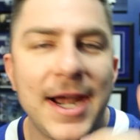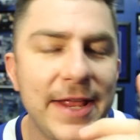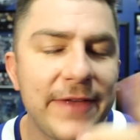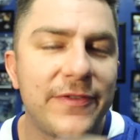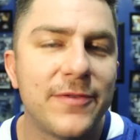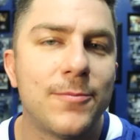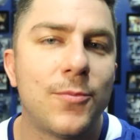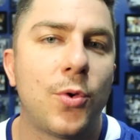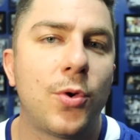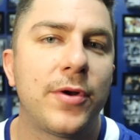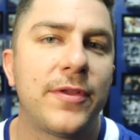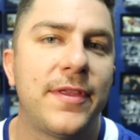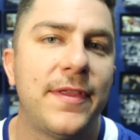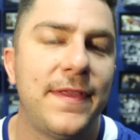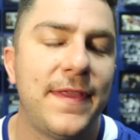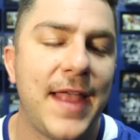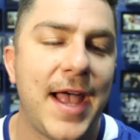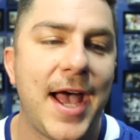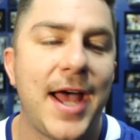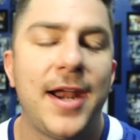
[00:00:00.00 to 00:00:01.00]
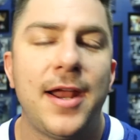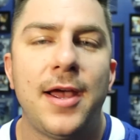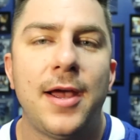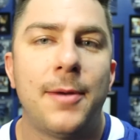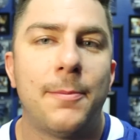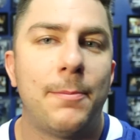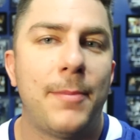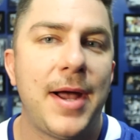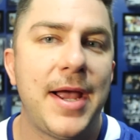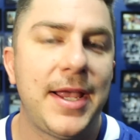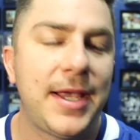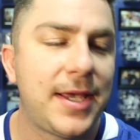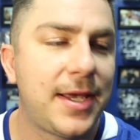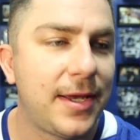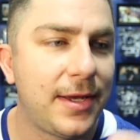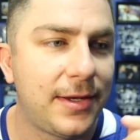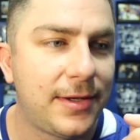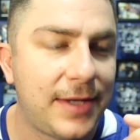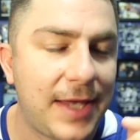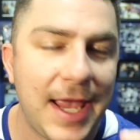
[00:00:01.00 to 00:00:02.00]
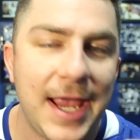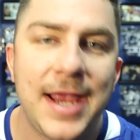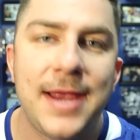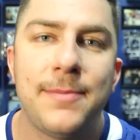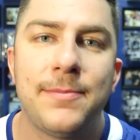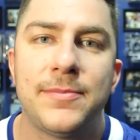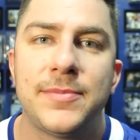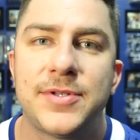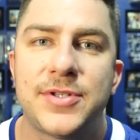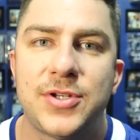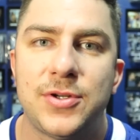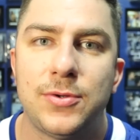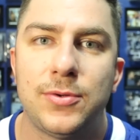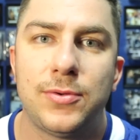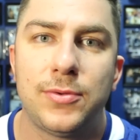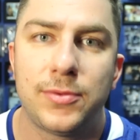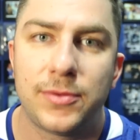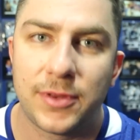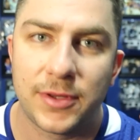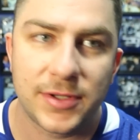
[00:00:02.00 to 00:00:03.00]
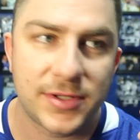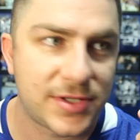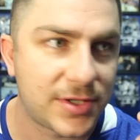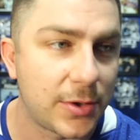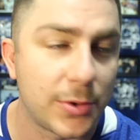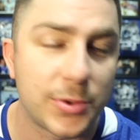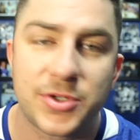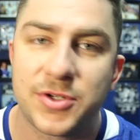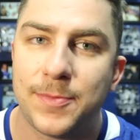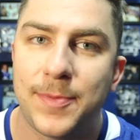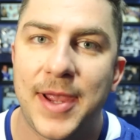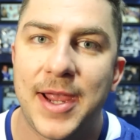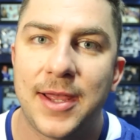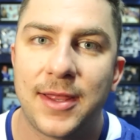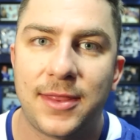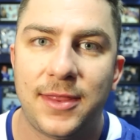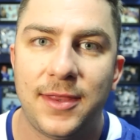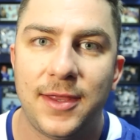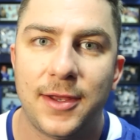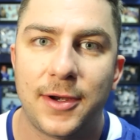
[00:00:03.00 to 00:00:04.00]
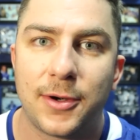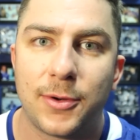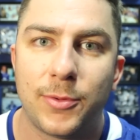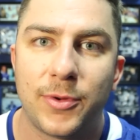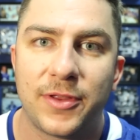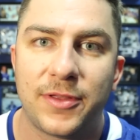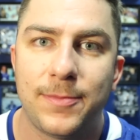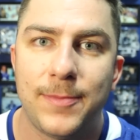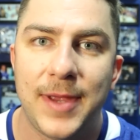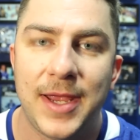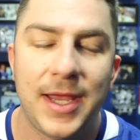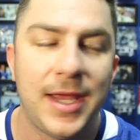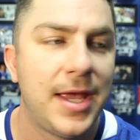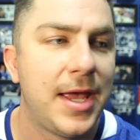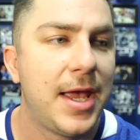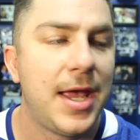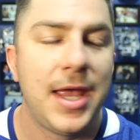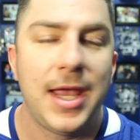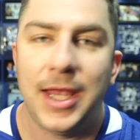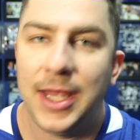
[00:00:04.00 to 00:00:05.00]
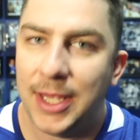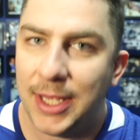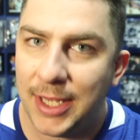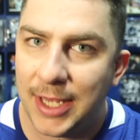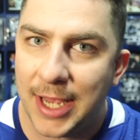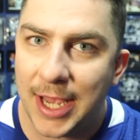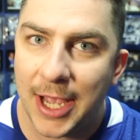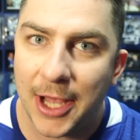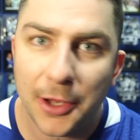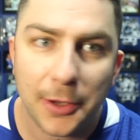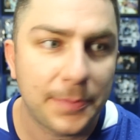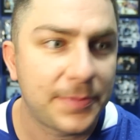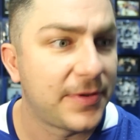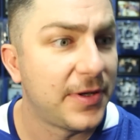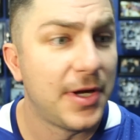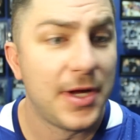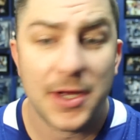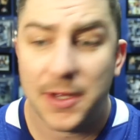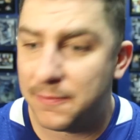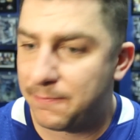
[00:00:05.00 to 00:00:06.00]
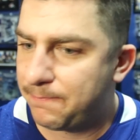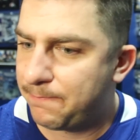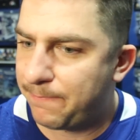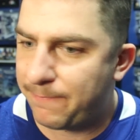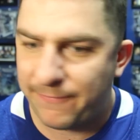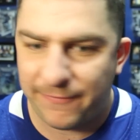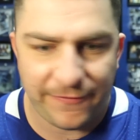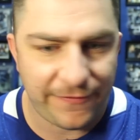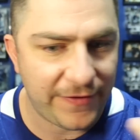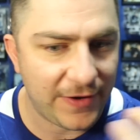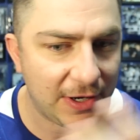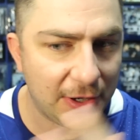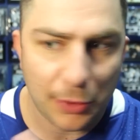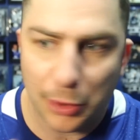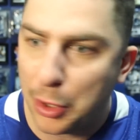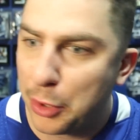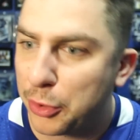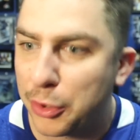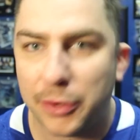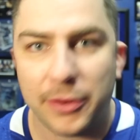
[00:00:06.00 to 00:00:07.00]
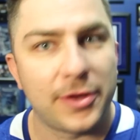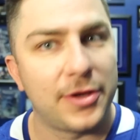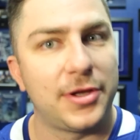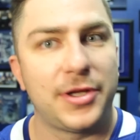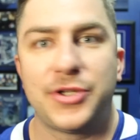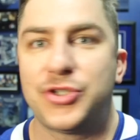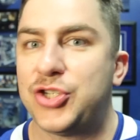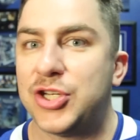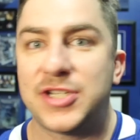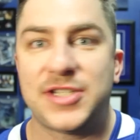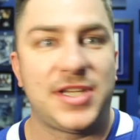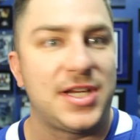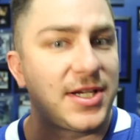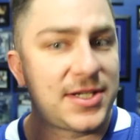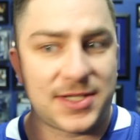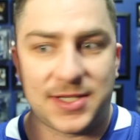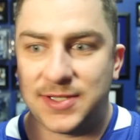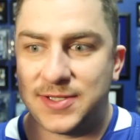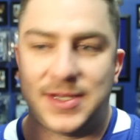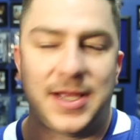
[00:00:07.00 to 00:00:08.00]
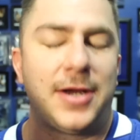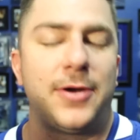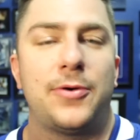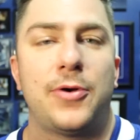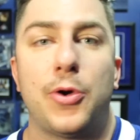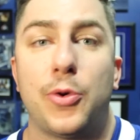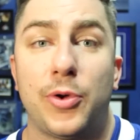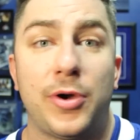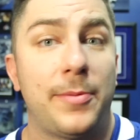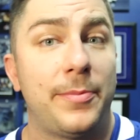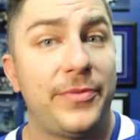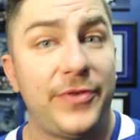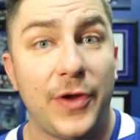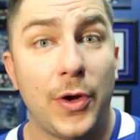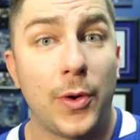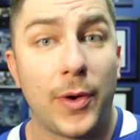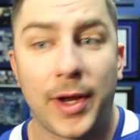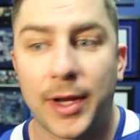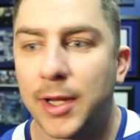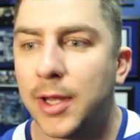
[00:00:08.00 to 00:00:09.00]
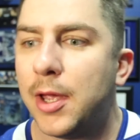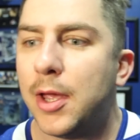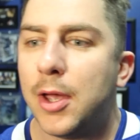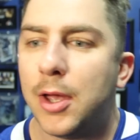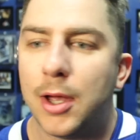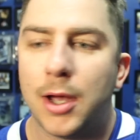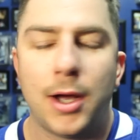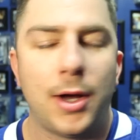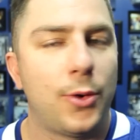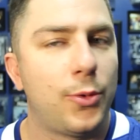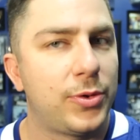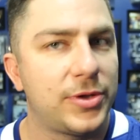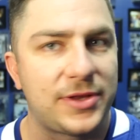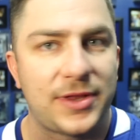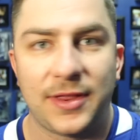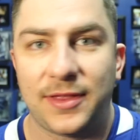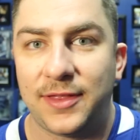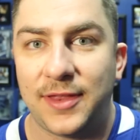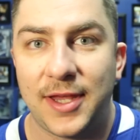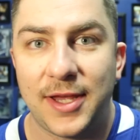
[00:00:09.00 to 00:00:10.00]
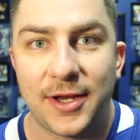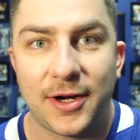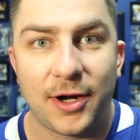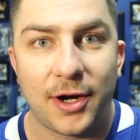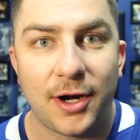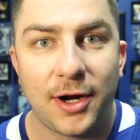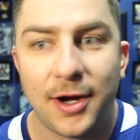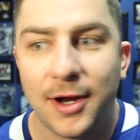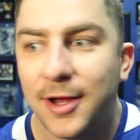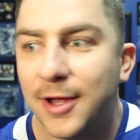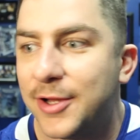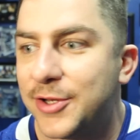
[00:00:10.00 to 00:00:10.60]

And even more than that, Mike came to the Scotiabank Theater with me. He helped figure out all the logistics because I don't know what I'm doing uh, with the theater